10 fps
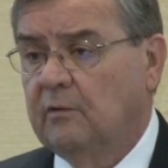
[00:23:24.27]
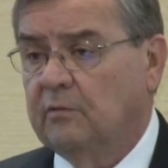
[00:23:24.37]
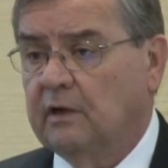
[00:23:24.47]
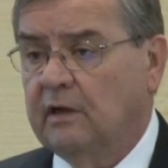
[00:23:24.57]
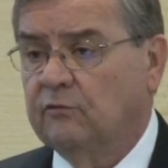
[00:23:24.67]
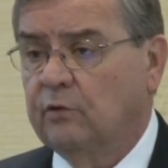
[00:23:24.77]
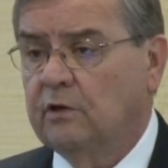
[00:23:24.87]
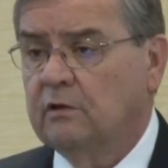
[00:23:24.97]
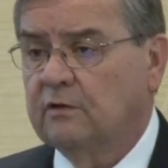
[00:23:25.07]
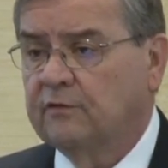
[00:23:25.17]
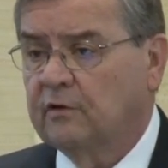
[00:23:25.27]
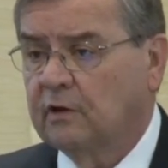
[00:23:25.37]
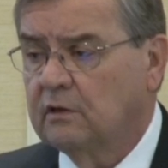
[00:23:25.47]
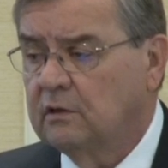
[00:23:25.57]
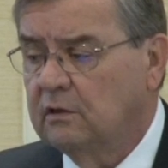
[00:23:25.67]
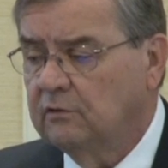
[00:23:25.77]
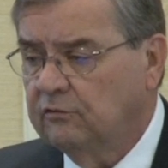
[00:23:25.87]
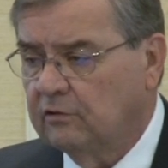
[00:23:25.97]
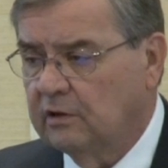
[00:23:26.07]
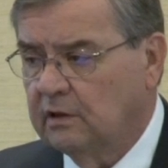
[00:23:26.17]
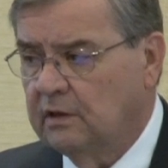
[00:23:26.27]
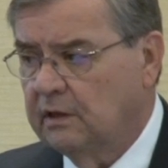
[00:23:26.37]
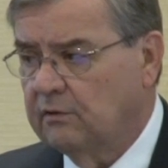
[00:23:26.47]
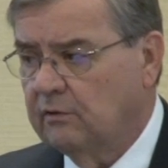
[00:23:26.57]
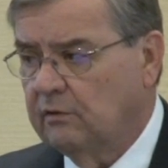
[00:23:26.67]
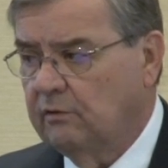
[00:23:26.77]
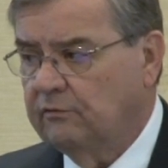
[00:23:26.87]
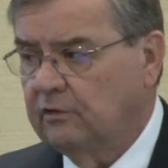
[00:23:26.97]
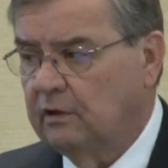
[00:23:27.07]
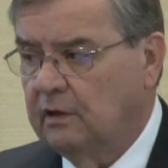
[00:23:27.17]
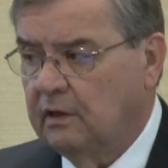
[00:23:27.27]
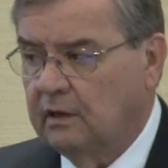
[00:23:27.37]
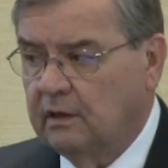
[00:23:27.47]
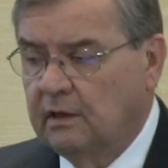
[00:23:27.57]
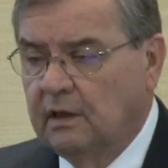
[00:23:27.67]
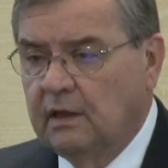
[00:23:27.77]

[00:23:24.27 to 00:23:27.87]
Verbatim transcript: but as we look very closely later, Yossi and I,